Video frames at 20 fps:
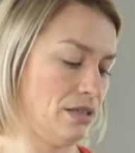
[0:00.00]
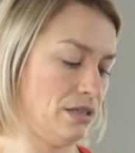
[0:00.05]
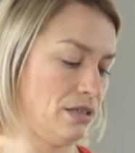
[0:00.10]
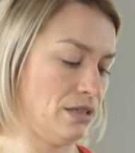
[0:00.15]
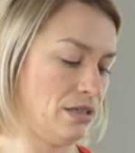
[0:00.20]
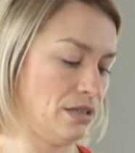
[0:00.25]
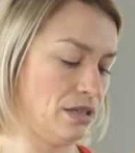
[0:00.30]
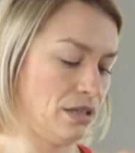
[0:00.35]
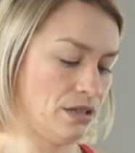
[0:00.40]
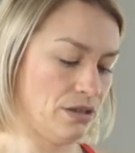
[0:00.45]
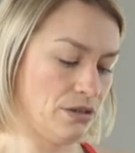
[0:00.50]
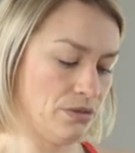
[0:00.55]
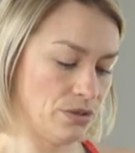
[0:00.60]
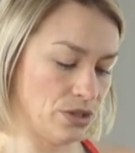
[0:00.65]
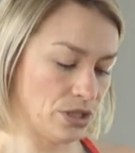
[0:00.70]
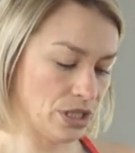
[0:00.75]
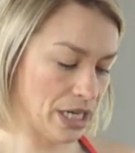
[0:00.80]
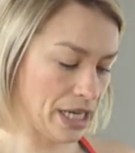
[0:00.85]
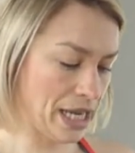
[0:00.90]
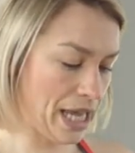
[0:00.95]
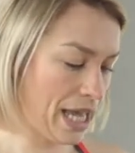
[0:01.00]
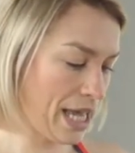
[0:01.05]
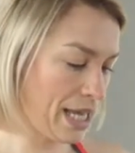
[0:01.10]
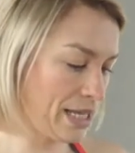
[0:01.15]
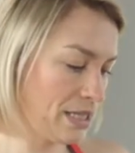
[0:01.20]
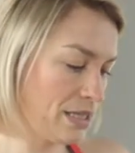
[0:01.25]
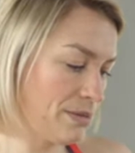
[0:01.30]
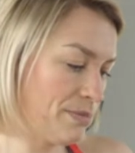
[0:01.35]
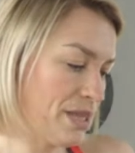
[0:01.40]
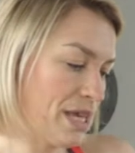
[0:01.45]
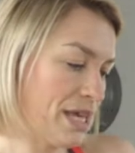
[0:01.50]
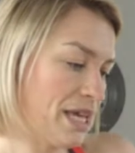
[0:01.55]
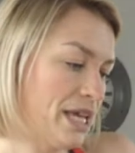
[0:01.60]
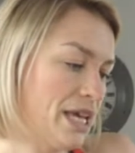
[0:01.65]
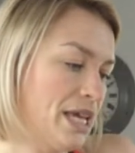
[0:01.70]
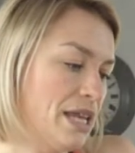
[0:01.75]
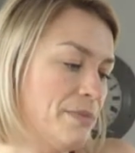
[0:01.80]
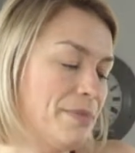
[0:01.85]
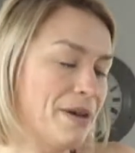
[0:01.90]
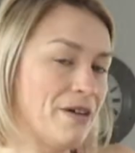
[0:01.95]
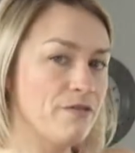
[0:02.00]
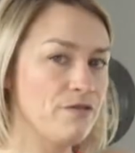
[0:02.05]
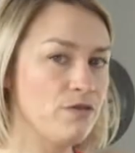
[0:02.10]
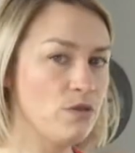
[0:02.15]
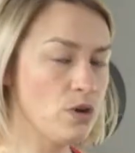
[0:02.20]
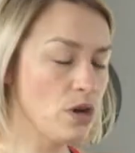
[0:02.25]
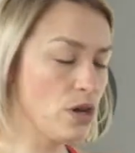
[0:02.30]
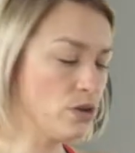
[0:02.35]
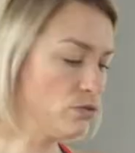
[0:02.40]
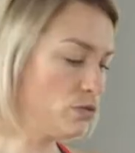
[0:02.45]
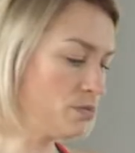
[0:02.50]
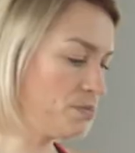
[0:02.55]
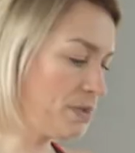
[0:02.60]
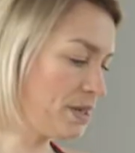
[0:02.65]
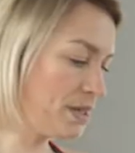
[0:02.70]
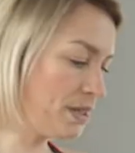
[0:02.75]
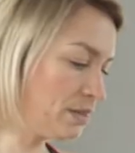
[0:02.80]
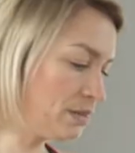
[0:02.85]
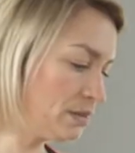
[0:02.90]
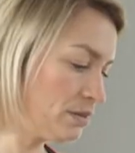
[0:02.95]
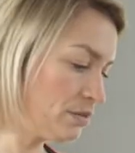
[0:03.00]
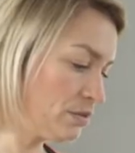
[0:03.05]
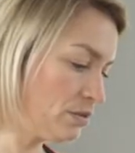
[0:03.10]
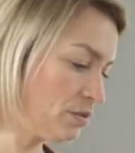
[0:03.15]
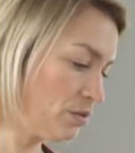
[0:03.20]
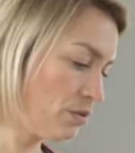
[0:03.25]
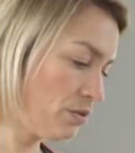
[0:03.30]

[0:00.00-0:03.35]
So we're just going to add some of that in, about 400 ml,